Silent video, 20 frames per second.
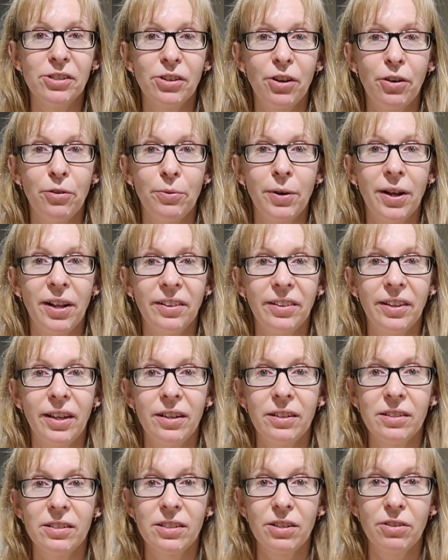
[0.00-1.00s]
so well.
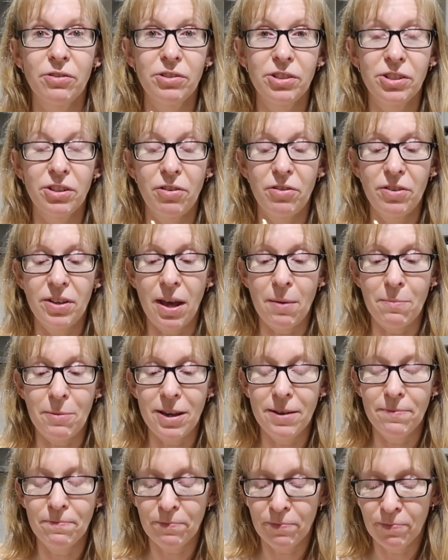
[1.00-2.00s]
That is so, so
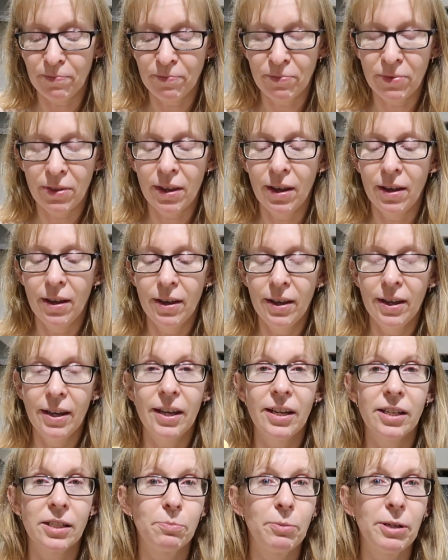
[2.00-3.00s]
yummy.
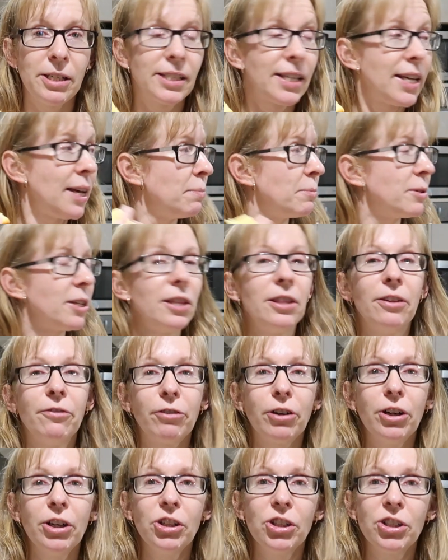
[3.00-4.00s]
It is best kept in the
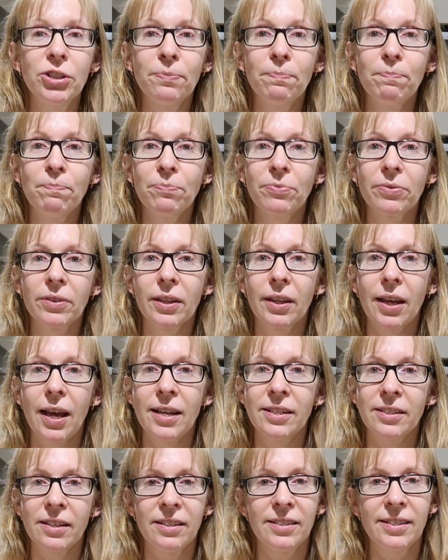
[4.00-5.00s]
fridge.
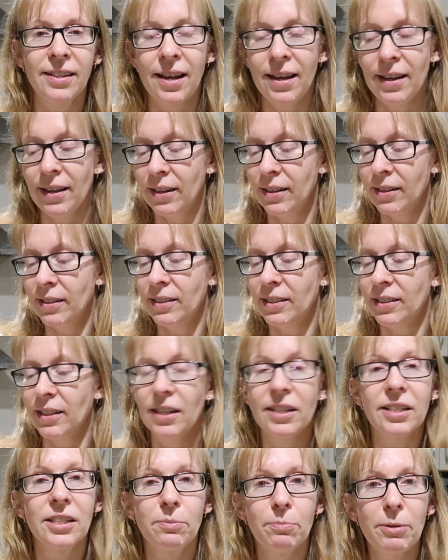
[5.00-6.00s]
As I say, it
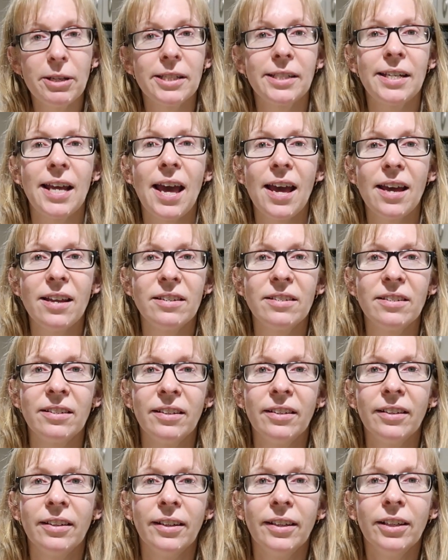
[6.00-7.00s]
is best had
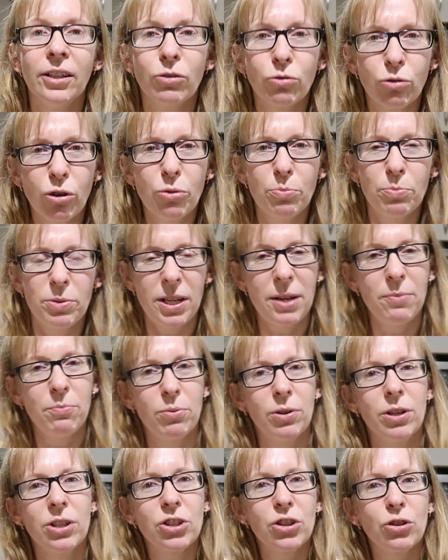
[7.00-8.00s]
room
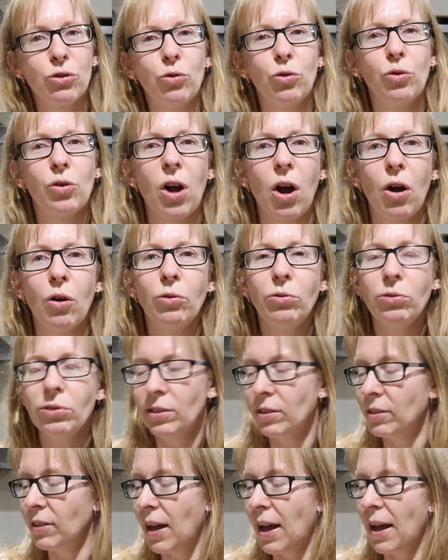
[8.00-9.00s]
temperature or cold.